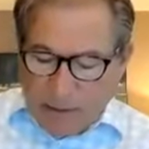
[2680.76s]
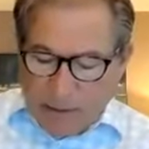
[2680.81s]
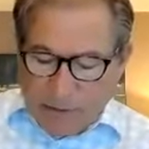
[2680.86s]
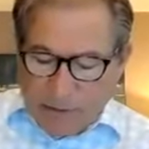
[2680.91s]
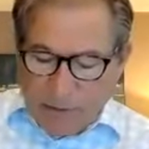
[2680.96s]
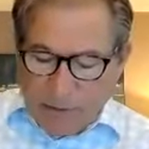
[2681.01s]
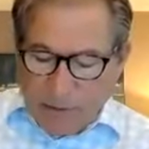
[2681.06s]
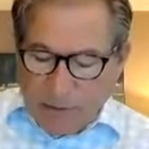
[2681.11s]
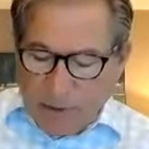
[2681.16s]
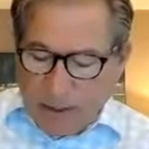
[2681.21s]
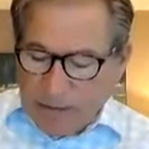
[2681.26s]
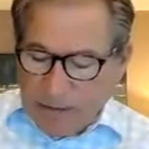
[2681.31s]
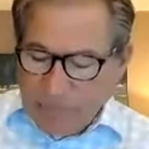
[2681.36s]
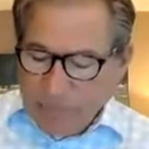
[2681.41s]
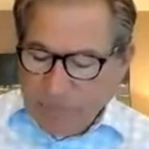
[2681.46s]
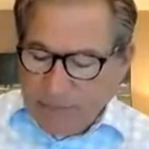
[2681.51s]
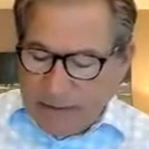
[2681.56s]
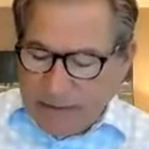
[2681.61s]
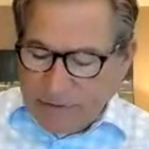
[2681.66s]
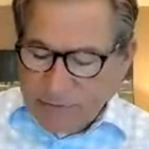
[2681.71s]
you know, a lot of
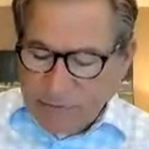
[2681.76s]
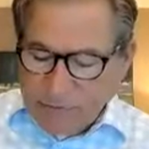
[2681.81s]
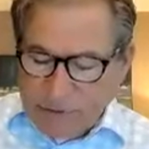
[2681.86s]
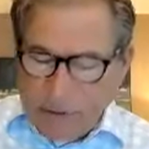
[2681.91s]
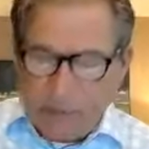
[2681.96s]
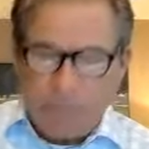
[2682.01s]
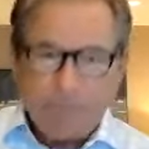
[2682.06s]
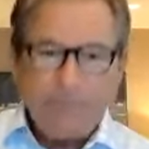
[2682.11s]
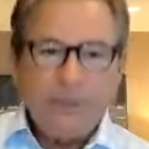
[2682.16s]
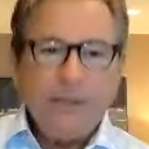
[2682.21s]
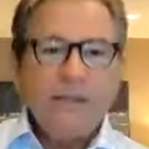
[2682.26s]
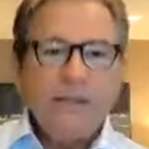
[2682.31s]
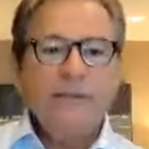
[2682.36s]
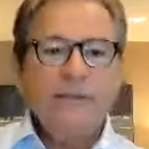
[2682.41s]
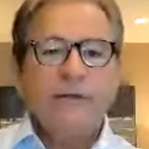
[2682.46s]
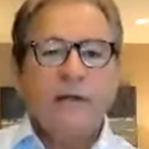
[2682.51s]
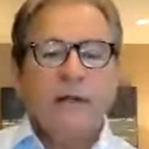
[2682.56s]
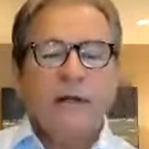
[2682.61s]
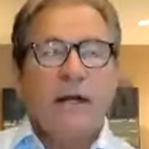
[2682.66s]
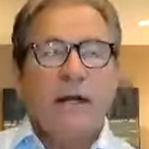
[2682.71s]
financial companies,
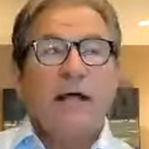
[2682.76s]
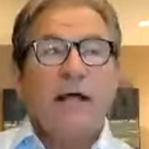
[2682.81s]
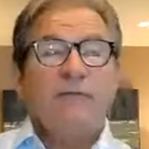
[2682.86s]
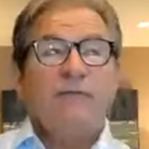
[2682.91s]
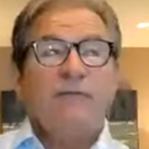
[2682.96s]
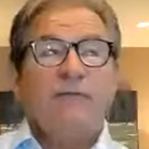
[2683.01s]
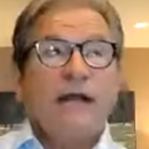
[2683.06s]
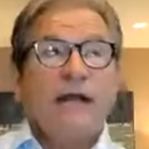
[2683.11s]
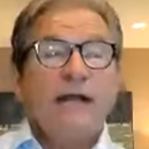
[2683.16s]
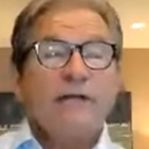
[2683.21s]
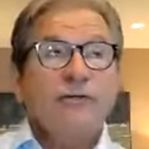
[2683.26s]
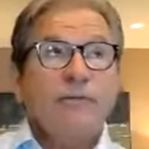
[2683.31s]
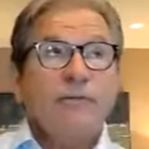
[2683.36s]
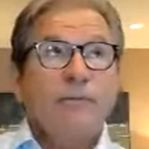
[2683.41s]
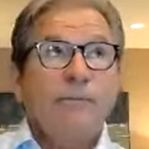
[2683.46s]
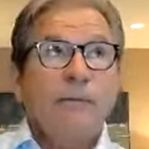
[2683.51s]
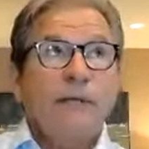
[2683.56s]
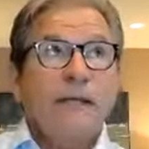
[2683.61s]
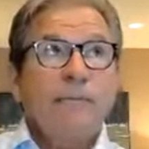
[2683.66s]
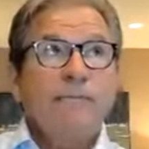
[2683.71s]
a lot of
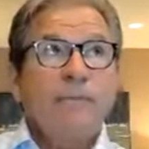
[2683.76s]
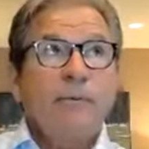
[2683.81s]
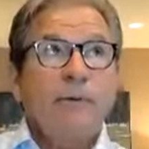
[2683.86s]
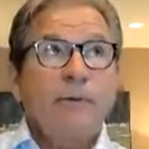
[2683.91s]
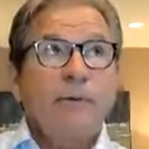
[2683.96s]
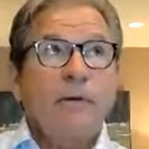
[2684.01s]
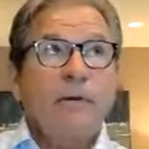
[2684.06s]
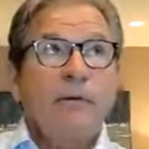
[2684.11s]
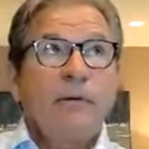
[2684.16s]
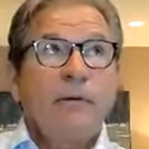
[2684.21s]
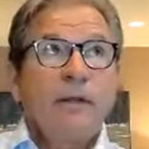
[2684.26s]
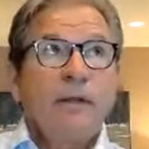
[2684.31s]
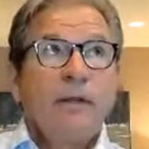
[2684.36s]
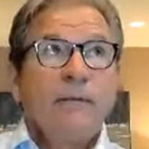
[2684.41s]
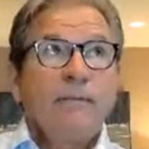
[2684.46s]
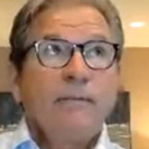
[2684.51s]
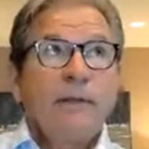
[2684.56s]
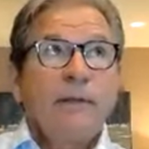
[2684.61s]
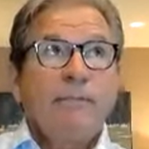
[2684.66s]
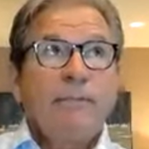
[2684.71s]
financial people
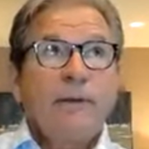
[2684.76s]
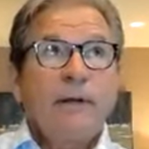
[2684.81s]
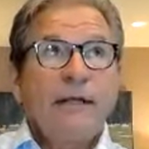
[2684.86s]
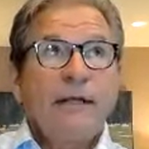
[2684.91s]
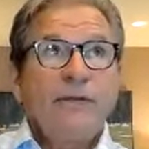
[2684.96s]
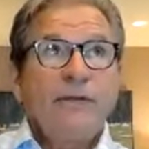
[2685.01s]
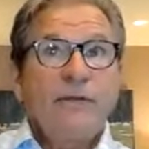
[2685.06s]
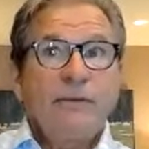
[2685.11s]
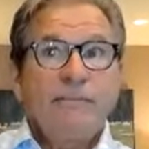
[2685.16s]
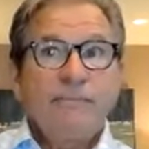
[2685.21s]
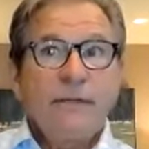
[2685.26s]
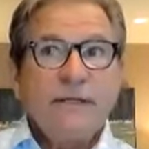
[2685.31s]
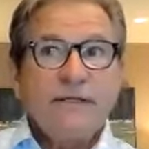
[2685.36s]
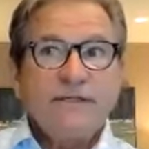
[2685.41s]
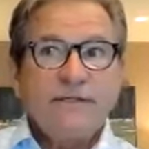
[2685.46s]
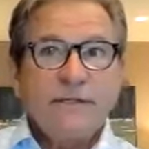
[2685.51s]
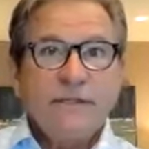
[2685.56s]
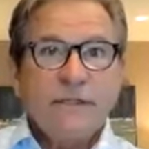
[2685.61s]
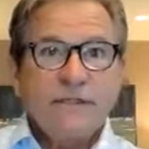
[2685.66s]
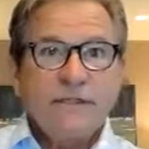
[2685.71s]
in the
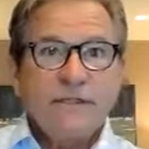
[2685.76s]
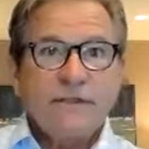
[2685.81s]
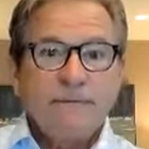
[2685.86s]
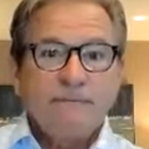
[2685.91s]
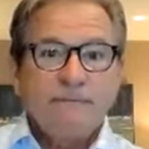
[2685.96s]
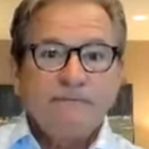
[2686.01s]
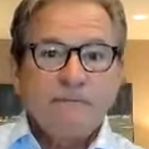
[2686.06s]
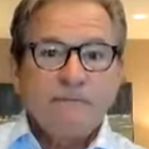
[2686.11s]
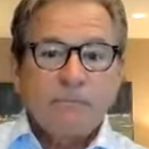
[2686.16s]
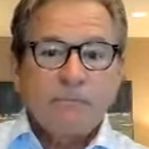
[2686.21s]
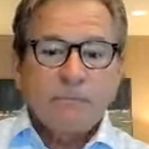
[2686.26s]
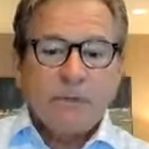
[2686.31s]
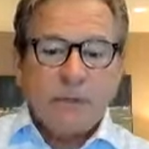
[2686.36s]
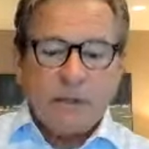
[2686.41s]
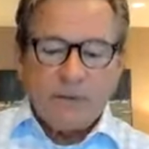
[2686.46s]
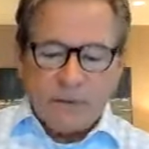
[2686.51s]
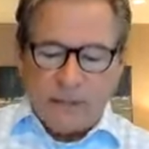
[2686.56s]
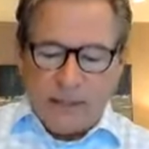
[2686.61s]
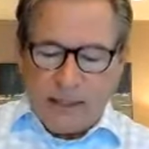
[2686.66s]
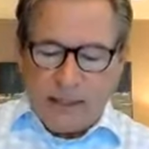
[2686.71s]
business.
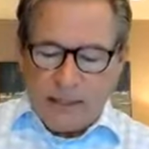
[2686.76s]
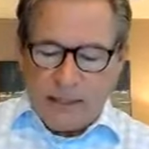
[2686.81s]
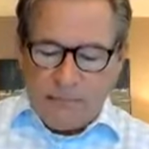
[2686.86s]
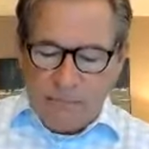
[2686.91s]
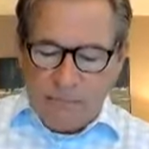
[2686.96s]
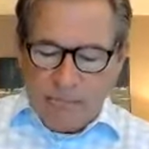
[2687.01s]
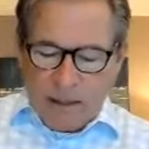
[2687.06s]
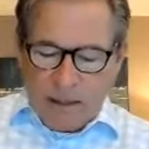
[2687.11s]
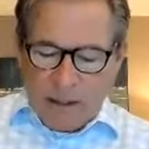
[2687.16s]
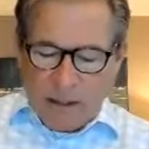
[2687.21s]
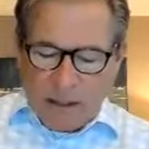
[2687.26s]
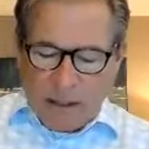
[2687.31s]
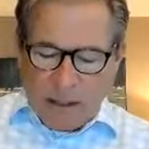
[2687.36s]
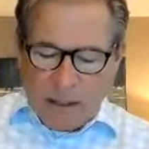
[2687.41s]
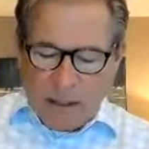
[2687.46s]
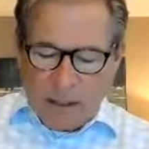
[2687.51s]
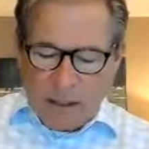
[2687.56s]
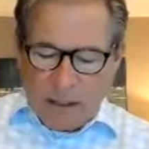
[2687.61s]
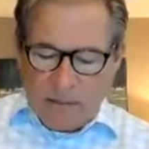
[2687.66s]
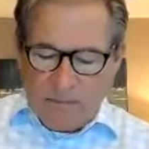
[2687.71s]
Okay.
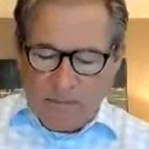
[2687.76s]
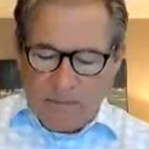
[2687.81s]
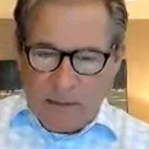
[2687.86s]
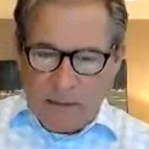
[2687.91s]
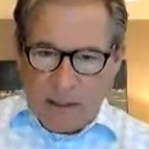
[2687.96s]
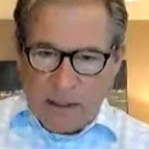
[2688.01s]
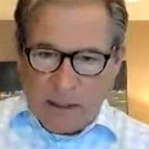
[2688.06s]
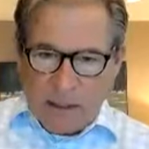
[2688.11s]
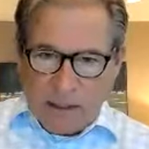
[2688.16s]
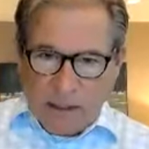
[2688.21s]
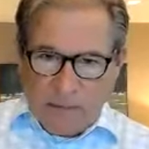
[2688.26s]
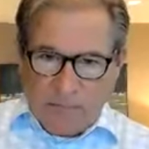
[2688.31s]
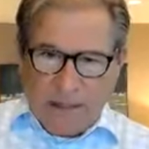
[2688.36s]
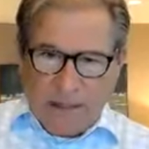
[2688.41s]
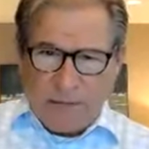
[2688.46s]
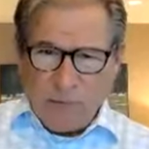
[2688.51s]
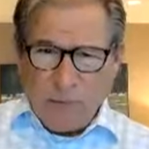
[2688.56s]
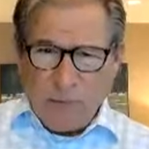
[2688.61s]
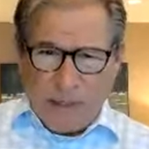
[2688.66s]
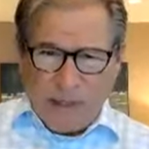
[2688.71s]

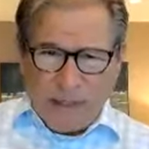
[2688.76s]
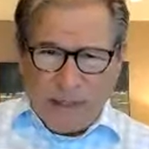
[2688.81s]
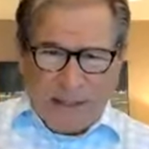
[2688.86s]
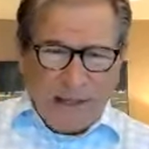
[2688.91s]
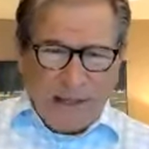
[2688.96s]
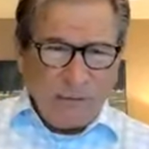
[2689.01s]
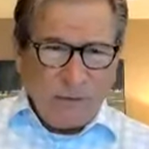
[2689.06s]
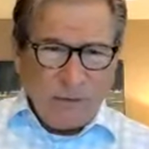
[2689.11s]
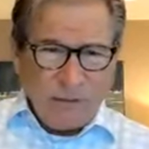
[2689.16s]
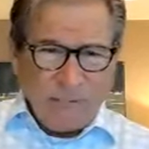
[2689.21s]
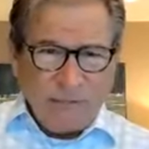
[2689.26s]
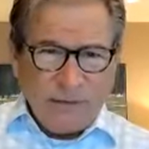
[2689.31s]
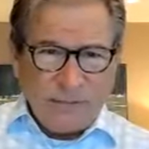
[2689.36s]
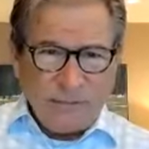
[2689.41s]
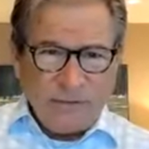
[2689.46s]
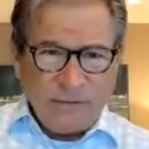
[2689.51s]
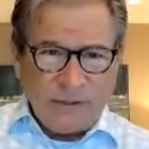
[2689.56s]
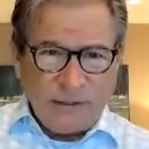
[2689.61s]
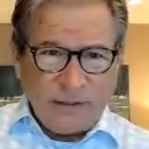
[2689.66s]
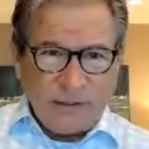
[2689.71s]
by the way, I don't know if
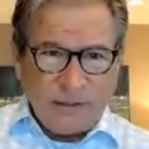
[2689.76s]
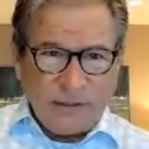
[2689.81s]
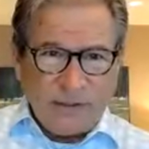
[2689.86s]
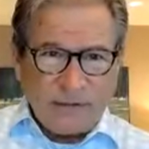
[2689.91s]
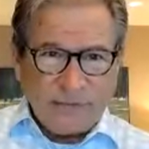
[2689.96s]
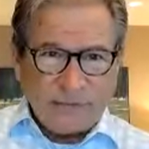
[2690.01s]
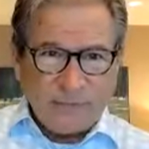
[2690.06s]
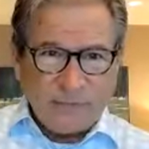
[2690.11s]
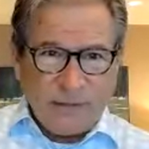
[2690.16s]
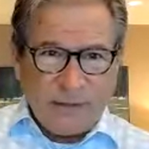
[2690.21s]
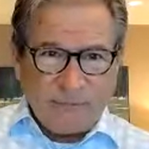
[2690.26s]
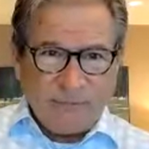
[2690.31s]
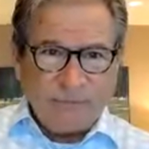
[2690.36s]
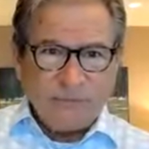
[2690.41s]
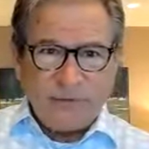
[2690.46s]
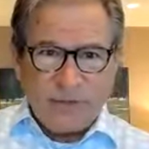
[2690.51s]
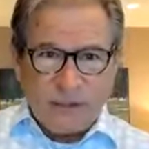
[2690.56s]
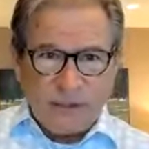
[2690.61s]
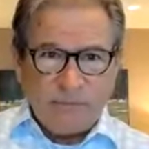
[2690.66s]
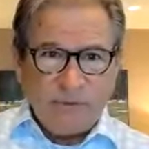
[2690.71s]
I've said this, I've
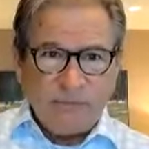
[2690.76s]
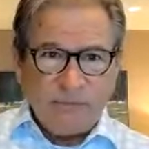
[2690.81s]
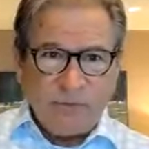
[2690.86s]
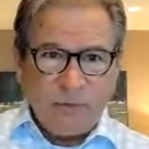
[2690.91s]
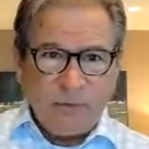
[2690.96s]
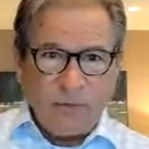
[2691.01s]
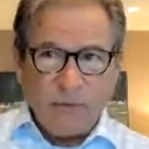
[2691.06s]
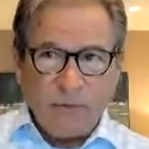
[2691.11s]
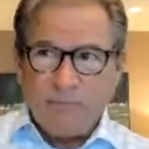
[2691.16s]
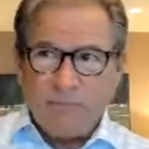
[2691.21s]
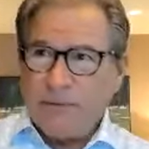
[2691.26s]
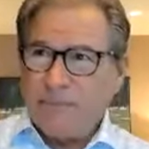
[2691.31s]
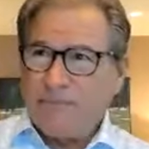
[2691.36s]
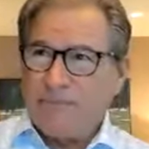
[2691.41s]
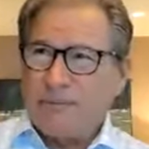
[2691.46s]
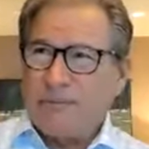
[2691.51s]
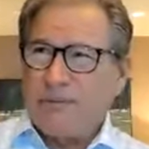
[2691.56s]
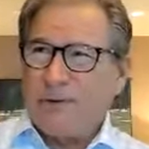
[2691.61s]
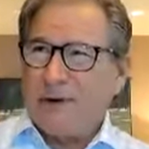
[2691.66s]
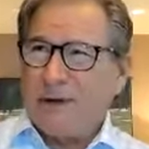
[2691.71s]
said it before,
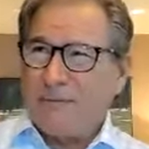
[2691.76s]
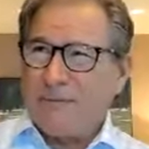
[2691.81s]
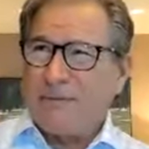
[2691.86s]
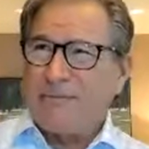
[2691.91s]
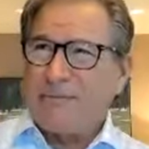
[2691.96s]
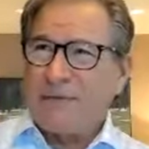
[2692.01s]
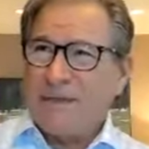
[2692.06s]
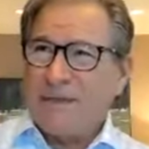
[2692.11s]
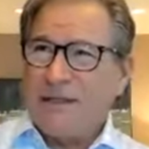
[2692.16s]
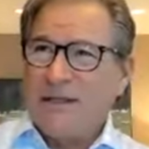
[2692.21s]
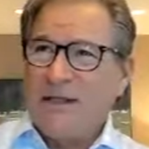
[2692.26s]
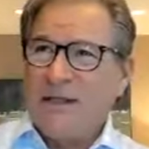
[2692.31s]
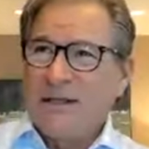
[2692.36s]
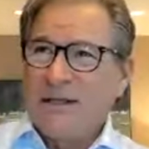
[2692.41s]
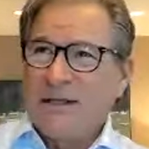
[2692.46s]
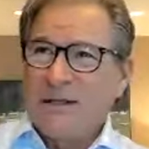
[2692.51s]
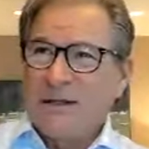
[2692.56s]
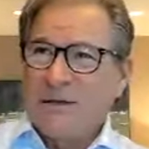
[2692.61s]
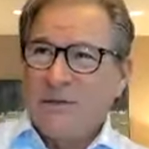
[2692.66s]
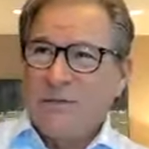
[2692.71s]
but probably
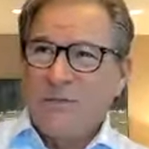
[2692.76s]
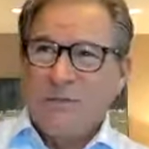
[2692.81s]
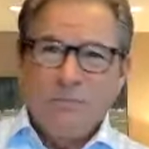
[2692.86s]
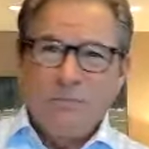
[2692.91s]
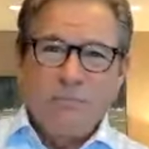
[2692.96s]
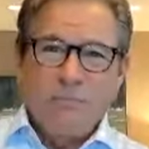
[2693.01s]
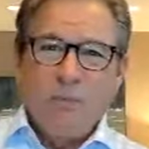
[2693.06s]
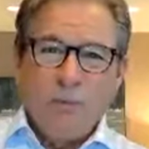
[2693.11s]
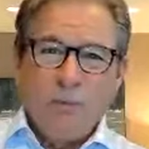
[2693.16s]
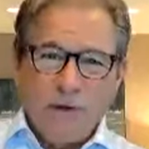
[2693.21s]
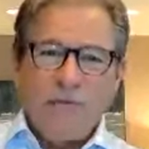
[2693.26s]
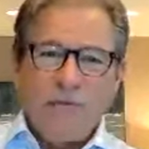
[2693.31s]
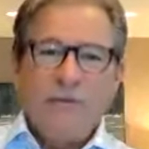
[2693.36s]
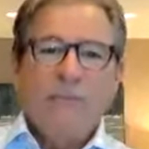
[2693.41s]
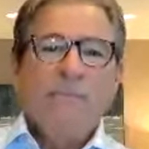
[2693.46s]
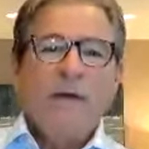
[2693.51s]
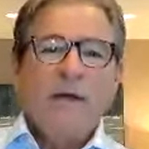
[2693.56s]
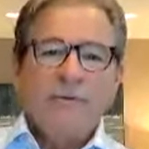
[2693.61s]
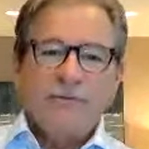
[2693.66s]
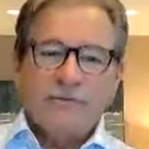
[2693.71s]
one of the
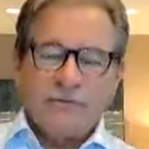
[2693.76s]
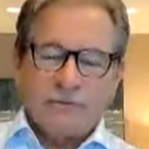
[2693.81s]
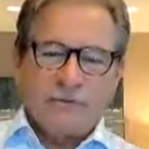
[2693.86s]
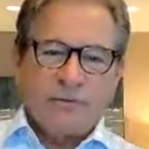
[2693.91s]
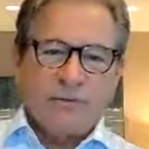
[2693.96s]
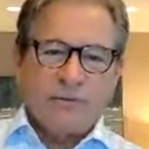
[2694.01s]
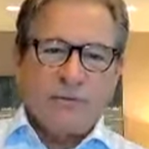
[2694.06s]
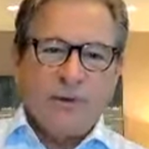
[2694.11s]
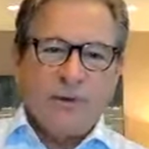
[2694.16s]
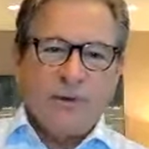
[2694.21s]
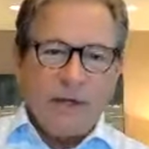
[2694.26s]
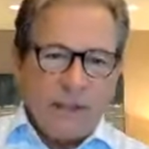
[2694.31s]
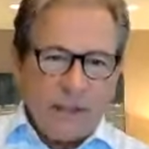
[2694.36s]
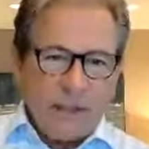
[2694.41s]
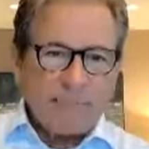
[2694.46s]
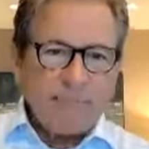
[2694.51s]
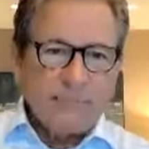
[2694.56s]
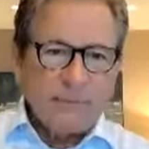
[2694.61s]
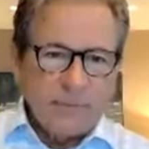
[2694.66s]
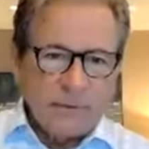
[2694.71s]
most
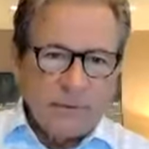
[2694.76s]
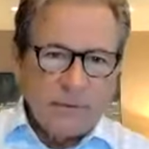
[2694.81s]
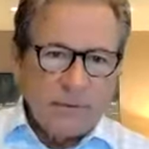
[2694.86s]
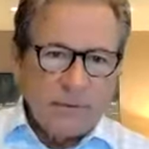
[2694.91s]
corrupt